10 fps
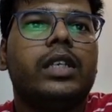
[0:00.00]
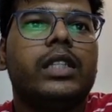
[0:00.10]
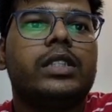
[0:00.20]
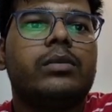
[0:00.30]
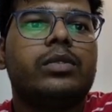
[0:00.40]

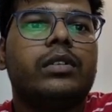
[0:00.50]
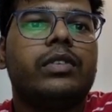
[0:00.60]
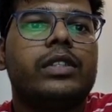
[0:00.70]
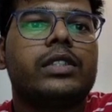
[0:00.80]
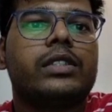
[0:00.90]
let's jump to the
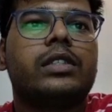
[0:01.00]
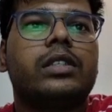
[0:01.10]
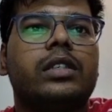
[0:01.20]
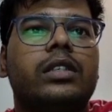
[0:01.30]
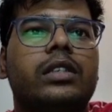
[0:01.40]
first
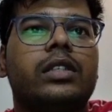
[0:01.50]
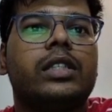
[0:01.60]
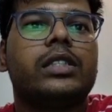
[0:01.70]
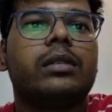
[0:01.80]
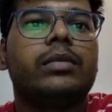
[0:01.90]

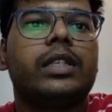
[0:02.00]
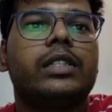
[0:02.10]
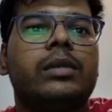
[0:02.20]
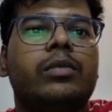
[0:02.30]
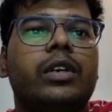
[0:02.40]
step, that
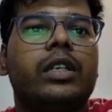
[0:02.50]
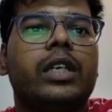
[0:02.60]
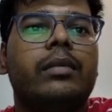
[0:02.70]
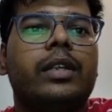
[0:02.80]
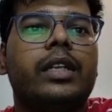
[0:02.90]
is importing
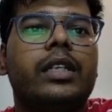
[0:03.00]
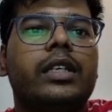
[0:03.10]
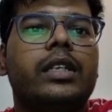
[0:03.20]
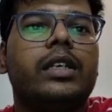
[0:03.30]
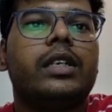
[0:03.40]

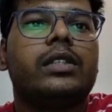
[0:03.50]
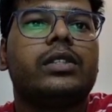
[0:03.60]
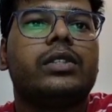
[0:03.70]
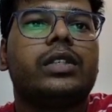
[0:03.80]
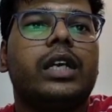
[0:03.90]
library.
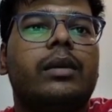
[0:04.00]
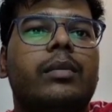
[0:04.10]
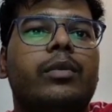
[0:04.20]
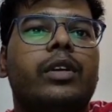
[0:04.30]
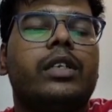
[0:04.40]
So I have
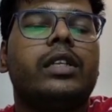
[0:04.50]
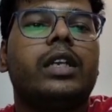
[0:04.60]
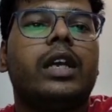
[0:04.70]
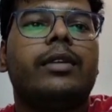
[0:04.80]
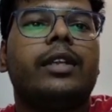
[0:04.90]
imported the
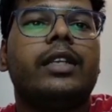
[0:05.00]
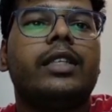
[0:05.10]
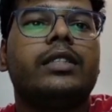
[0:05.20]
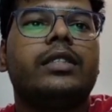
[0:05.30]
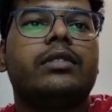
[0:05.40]

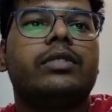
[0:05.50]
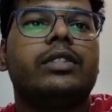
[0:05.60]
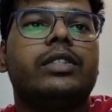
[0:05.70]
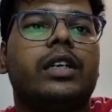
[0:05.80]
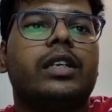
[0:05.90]
libraries
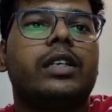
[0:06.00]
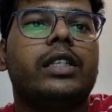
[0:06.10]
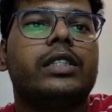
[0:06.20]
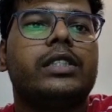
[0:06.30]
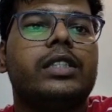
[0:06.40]
which are
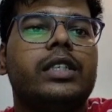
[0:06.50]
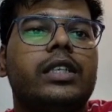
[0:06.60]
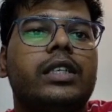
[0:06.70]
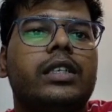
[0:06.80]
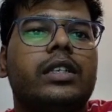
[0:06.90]
necessary
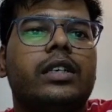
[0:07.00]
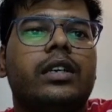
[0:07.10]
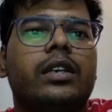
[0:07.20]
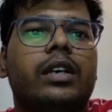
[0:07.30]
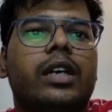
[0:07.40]

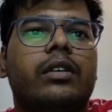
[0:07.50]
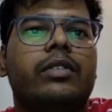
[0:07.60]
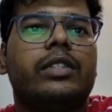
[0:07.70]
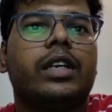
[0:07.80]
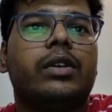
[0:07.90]

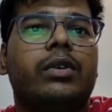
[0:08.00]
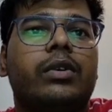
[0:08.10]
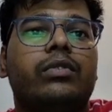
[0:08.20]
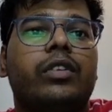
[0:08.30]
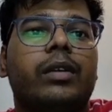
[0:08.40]
and which are
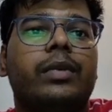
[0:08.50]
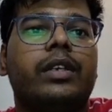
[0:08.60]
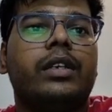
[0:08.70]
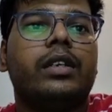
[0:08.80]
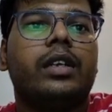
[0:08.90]
known for
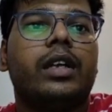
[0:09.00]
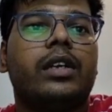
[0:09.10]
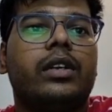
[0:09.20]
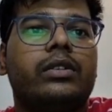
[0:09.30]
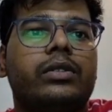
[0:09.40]
me
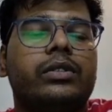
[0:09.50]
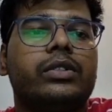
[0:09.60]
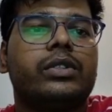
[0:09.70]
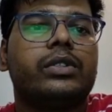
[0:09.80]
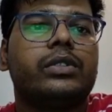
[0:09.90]
right now.
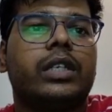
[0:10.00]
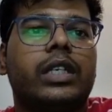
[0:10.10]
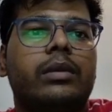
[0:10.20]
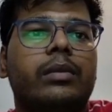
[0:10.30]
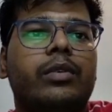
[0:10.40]
So
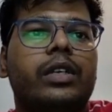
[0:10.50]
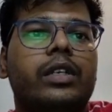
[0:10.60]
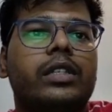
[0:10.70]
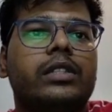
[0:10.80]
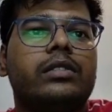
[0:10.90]
I have
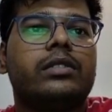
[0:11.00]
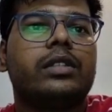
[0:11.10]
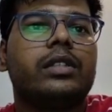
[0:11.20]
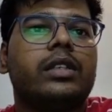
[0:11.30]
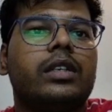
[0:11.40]
imported
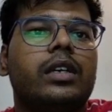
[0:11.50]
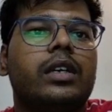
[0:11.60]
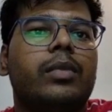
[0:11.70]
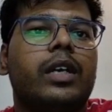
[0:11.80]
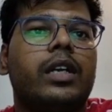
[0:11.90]
this
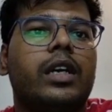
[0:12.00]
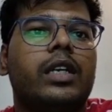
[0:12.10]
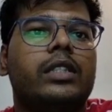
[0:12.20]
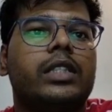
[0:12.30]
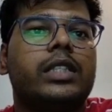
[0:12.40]

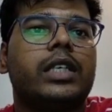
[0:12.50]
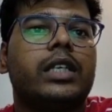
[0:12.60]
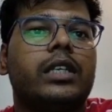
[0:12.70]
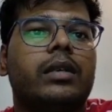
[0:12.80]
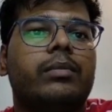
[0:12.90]
pandas,
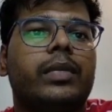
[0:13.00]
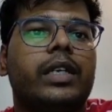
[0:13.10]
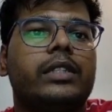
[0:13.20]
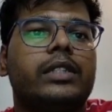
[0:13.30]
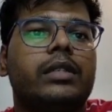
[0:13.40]
sklearn,
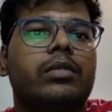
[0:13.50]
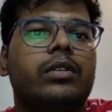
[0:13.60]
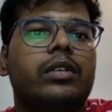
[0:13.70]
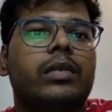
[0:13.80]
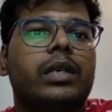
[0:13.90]
numpy,
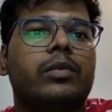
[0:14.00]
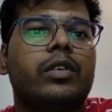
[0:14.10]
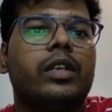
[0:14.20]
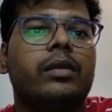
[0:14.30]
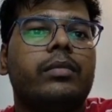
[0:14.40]
seaborn,
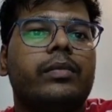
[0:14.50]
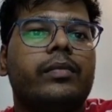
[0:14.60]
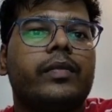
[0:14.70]
matplotlib.